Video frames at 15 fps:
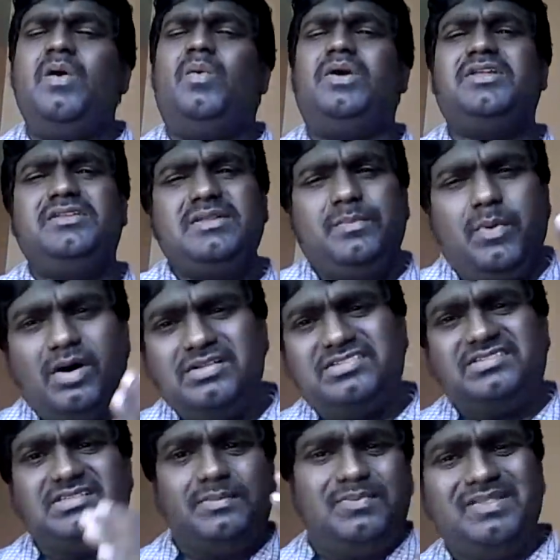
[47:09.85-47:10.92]
Whatever the
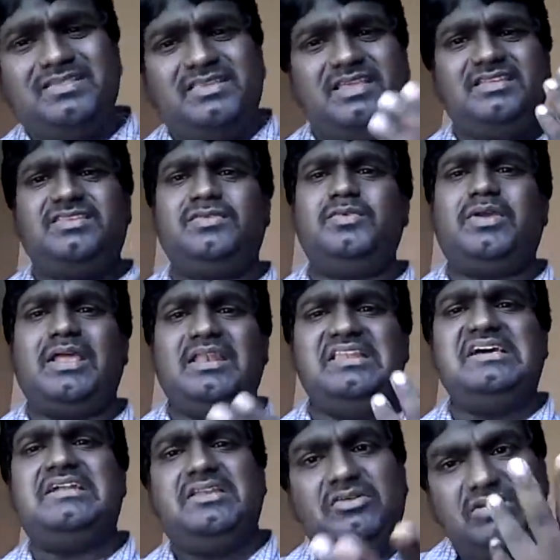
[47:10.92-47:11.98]
possible things you can
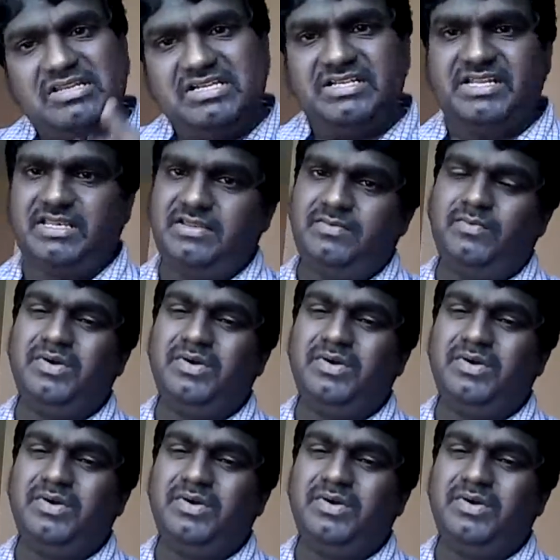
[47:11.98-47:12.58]
learn, you learn it.